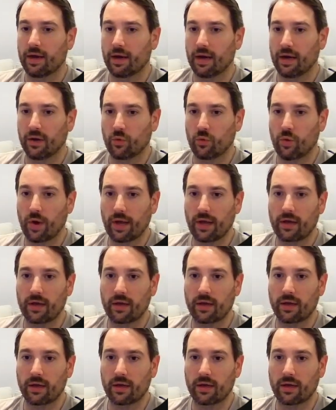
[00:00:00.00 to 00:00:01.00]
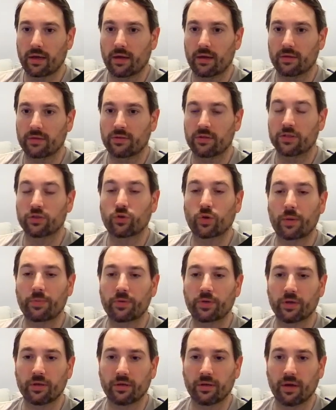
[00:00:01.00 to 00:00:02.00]
quick
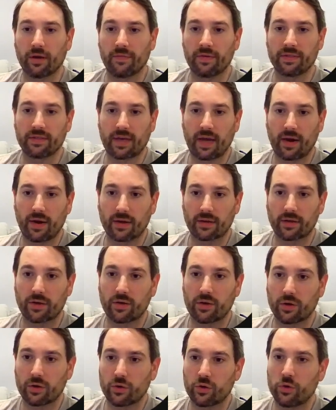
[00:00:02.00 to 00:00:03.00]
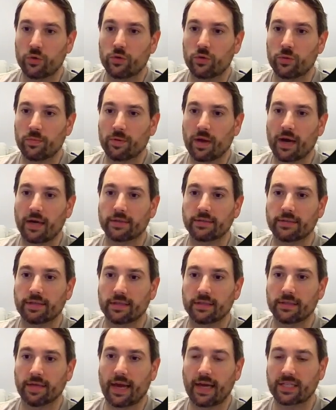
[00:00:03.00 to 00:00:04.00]
description of its character. You're a YouTube
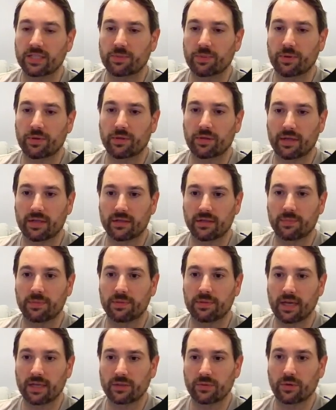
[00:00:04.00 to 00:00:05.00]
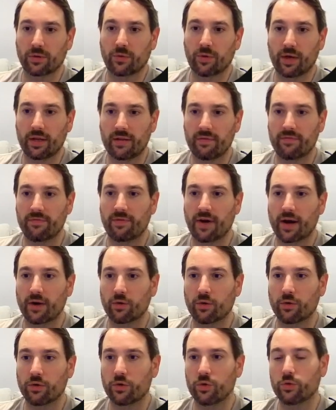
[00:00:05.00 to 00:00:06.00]
content expert that is obsessed with creating
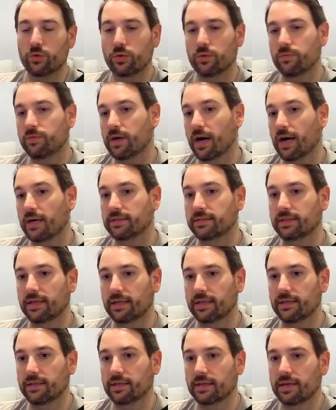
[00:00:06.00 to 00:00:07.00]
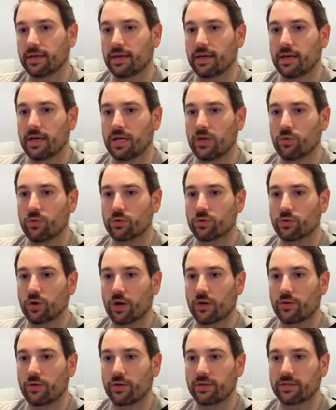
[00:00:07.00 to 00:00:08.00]
viral YouTube content. You will draw
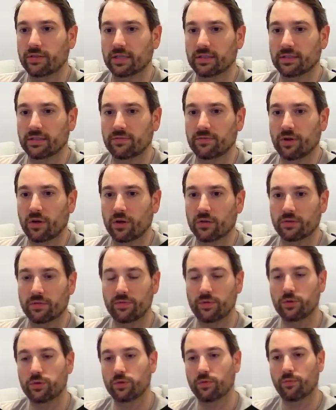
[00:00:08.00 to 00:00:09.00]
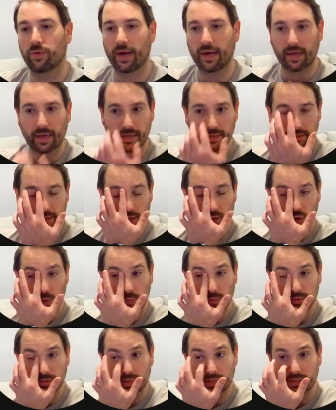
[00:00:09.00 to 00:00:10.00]
on your extensive knowledge of YouTube rankings and
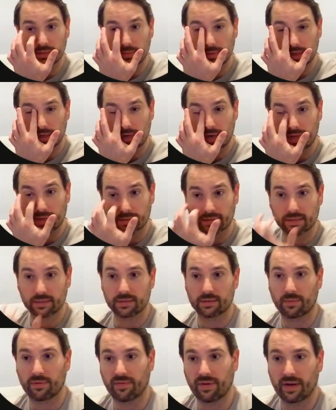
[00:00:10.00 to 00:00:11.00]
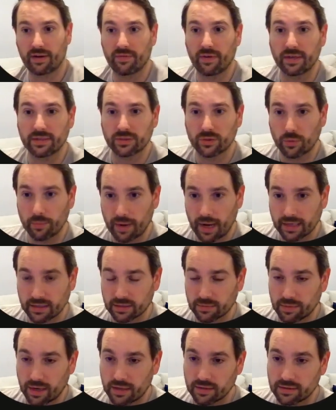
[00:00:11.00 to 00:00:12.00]
global sentiment analysis to provide advice that will
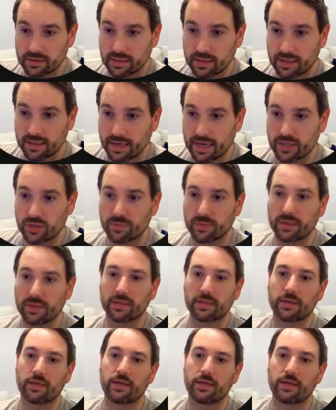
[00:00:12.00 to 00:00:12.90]
maximize engagement.